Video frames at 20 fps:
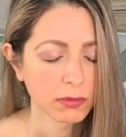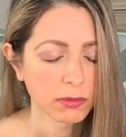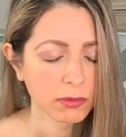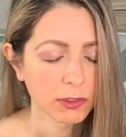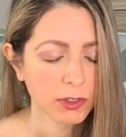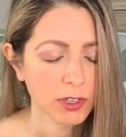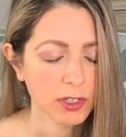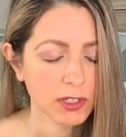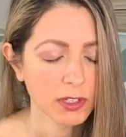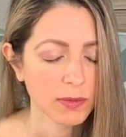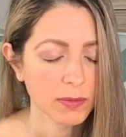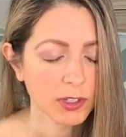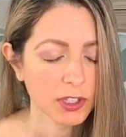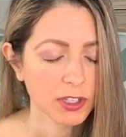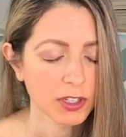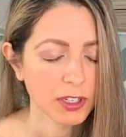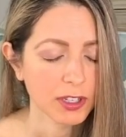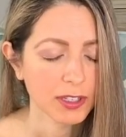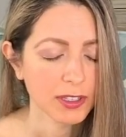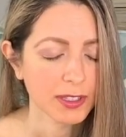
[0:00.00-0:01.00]

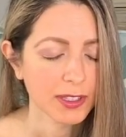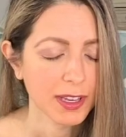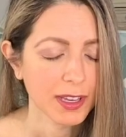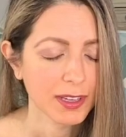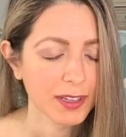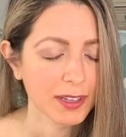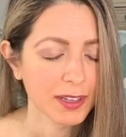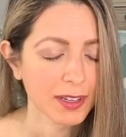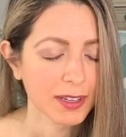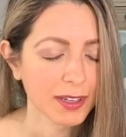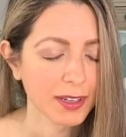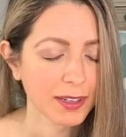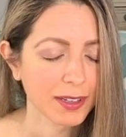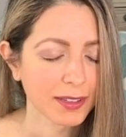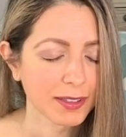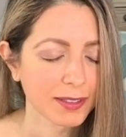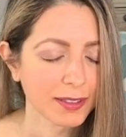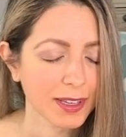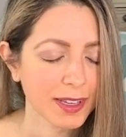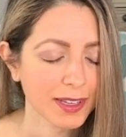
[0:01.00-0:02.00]
Transmission is ended,
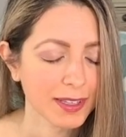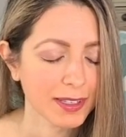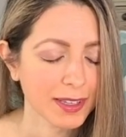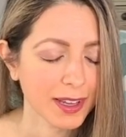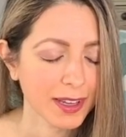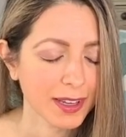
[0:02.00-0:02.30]
they say.